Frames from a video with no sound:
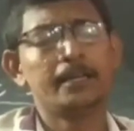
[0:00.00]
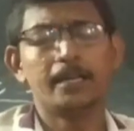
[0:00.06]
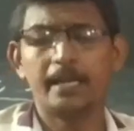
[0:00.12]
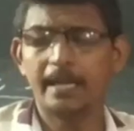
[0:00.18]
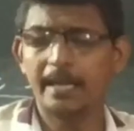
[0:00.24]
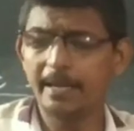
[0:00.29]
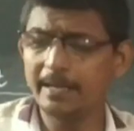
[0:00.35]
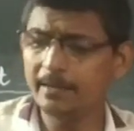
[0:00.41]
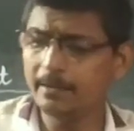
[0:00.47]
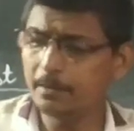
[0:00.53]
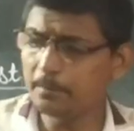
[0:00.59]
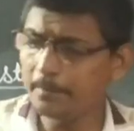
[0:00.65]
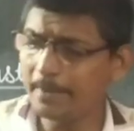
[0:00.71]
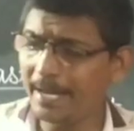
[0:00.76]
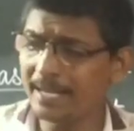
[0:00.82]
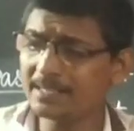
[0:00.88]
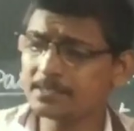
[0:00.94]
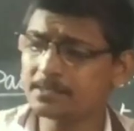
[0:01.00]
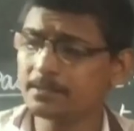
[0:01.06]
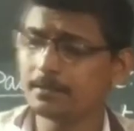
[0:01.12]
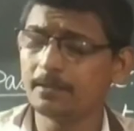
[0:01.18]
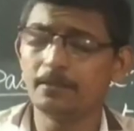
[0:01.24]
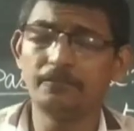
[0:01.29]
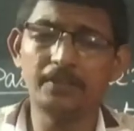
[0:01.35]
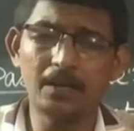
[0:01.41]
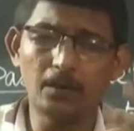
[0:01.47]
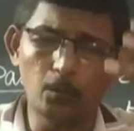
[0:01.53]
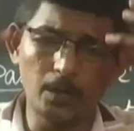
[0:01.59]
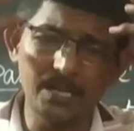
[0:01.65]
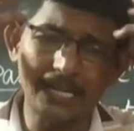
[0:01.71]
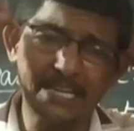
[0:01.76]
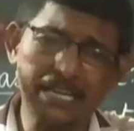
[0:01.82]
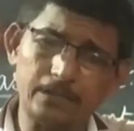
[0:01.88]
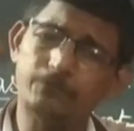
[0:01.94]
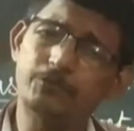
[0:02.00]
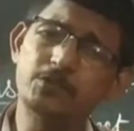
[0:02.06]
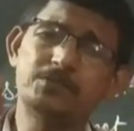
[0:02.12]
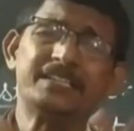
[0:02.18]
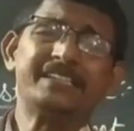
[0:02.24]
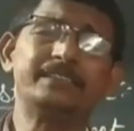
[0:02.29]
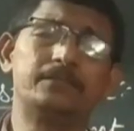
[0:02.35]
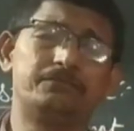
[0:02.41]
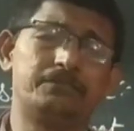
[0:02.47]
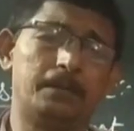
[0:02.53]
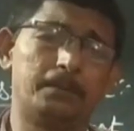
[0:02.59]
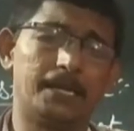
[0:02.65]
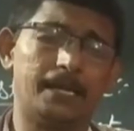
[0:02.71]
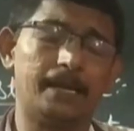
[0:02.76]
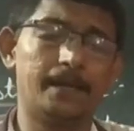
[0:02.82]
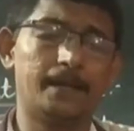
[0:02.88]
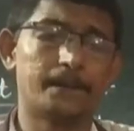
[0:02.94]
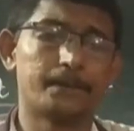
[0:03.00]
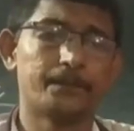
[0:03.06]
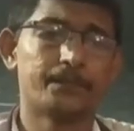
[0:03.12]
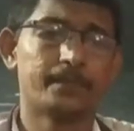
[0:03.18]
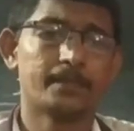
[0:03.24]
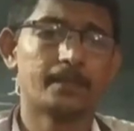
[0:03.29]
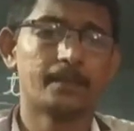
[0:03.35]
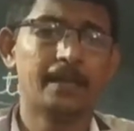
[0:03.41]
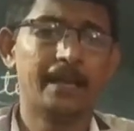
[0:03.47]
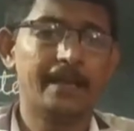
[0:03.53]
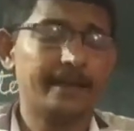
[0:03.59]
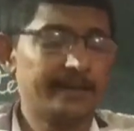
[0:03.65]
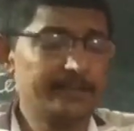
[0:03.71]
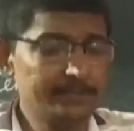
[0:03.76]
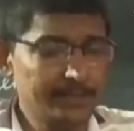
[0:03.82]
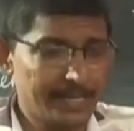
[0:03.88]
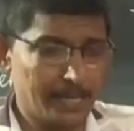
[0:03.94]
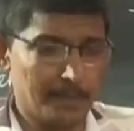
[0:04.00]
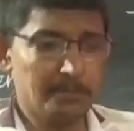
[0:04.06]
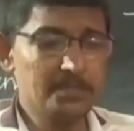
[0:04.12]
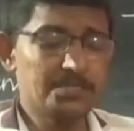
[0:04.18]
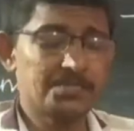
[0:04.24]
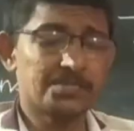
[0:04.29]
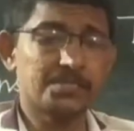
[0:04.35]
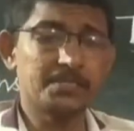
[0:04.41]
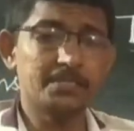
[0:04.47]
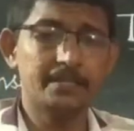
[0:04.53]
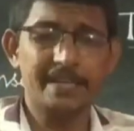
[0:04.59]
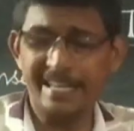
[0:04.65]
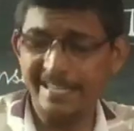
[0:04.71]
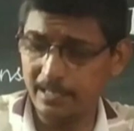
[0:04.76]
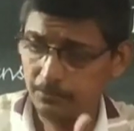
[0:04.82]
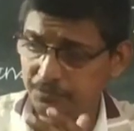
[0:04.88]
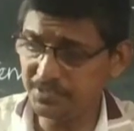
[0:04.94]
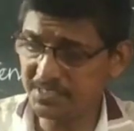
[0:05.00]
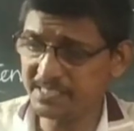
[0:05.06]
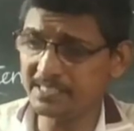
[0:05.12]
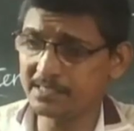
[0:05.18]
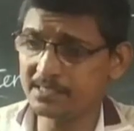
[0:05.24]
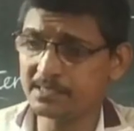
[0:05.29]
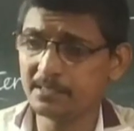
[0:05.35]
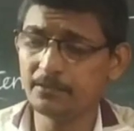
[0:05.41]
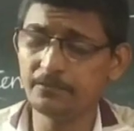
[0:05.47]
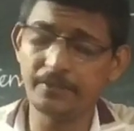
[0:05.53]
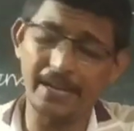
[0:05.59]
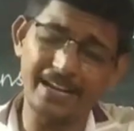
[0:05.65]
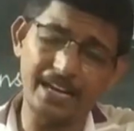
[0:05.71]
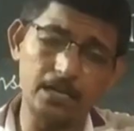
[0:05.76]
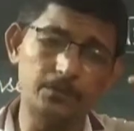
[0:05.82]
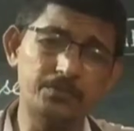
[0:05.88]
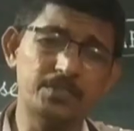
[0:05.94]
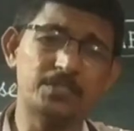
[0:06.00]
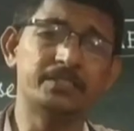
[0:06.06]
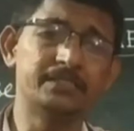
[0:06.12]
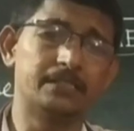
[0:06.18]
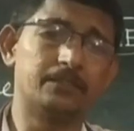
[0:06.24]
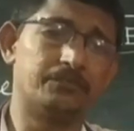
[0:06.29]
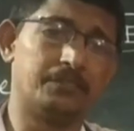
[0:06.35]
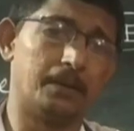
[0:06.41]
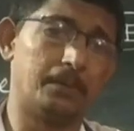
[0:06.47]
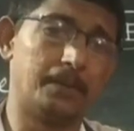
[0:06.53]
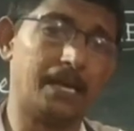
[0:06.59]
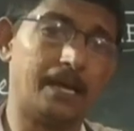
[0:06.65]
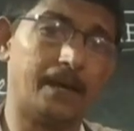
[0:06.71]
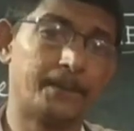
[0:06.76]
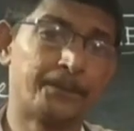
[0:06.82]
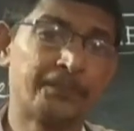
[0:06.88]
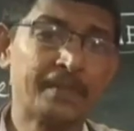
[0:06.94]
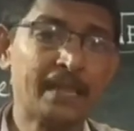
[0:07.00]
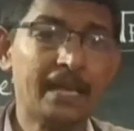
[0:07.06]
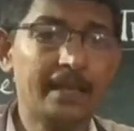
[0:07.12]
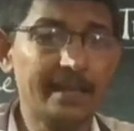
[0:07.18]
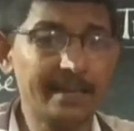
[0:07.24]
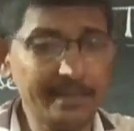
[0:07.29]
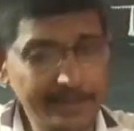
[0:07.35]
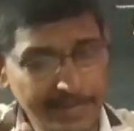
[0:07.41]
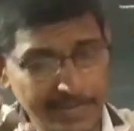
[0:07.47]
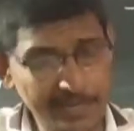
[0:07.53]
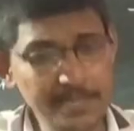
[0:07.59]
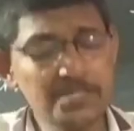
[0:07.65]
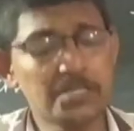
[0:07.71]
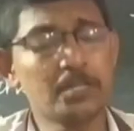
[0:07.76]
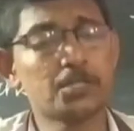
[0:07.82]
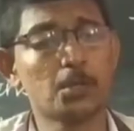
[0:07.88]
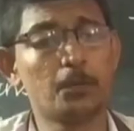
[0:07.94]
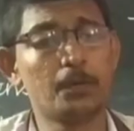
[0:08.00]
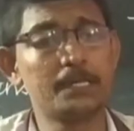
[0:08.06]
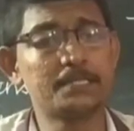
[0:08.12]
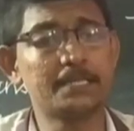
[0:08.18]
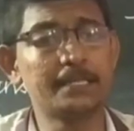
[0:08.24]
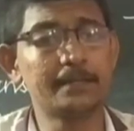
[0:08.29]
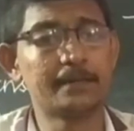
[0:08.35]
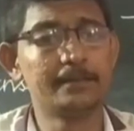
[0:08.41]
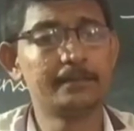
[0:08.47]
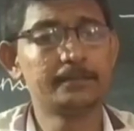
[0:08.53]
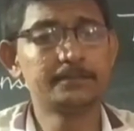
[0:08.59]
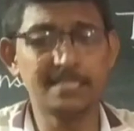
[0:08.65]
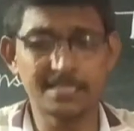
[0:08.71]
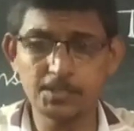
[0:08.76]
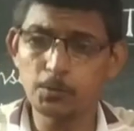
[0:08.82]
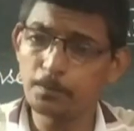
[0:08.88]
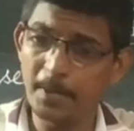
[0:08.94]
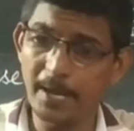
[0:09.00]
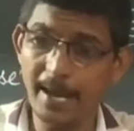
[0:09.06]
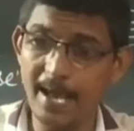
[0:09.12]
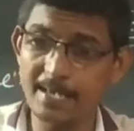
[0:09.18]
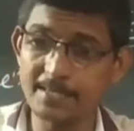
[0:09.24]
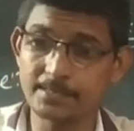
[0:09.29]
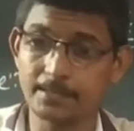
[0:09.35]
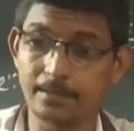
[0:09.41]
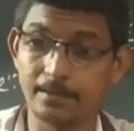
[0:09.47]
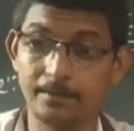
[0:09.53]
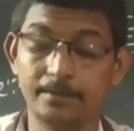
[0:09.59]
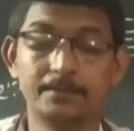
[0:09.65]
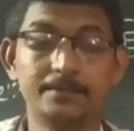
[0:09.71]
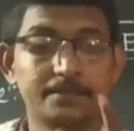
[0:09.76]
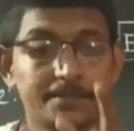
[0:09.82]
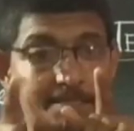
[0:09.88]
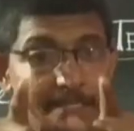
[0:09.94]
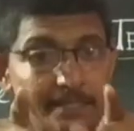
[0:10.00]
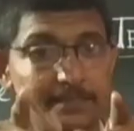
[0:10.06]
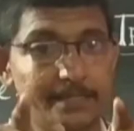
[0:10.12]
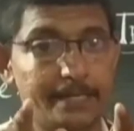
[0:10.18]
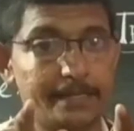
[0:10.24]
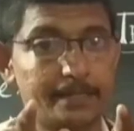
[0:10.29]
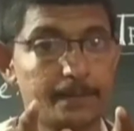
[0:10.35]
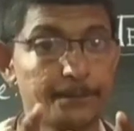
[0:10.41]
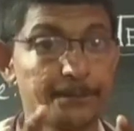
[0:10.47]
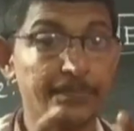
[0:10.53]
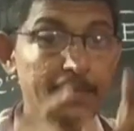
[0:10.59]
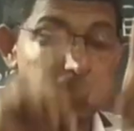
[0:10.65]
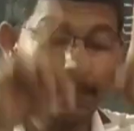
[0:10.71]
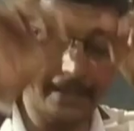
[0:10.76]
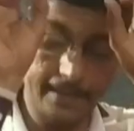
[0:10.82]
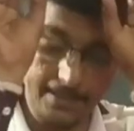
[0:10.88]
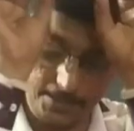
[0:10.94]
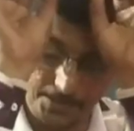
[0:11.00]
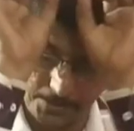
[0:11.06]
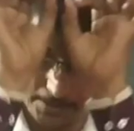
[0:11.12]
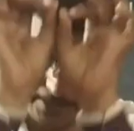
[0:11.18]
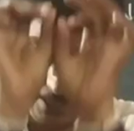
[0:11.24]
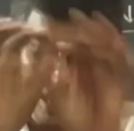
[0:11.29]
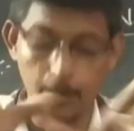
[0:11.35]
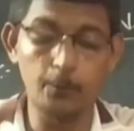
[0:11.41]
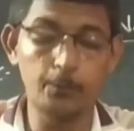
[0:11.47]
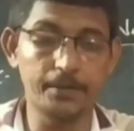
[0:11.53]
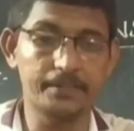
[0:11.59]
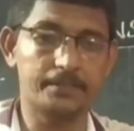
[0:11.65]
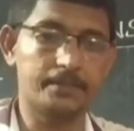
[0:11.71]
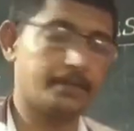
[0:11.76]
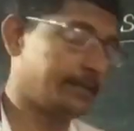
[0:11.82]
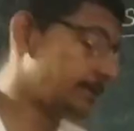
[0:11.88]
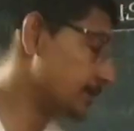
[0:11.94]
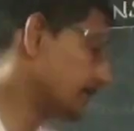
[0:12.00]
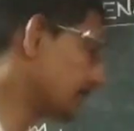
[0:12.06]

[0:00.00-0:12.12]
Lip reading: in the maths, we are only confusing the formula. In the chemistry, in the physics, we are confusing the formula. In English also, sir, just you may ask, see that each and everything